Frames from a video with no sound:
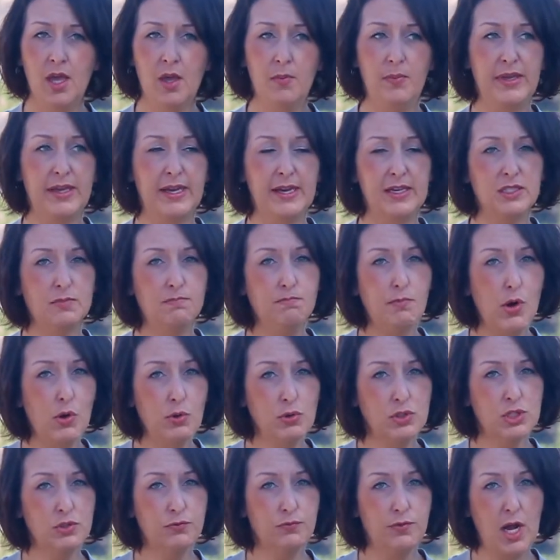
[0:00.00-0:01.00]
Because
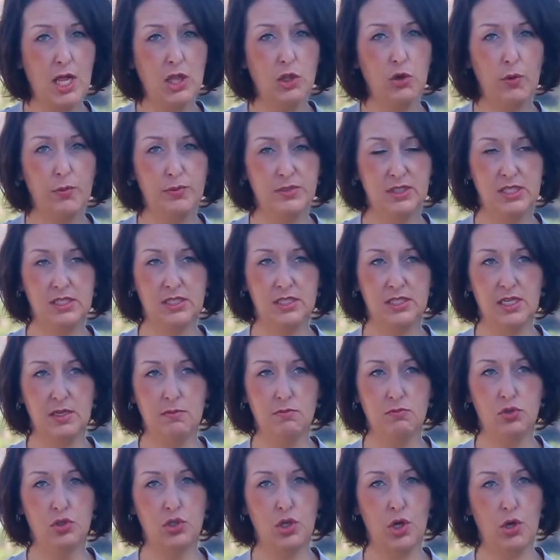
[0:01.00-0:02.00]
most follow-up
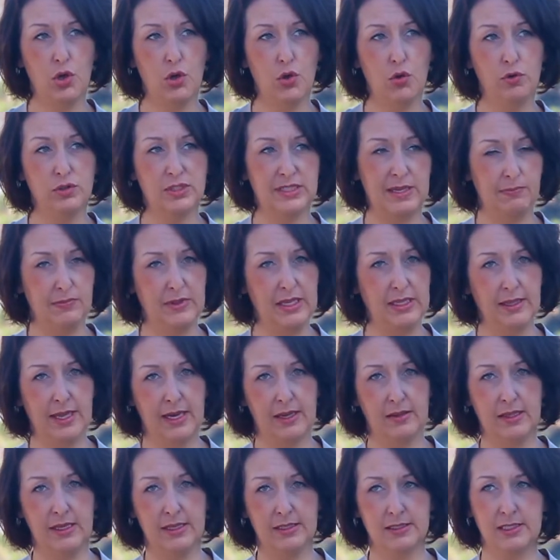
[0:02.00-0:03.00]
systems go something
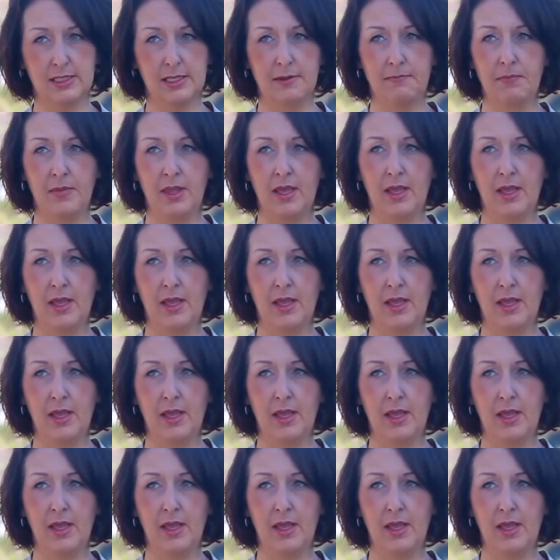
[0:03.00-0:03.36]
like this.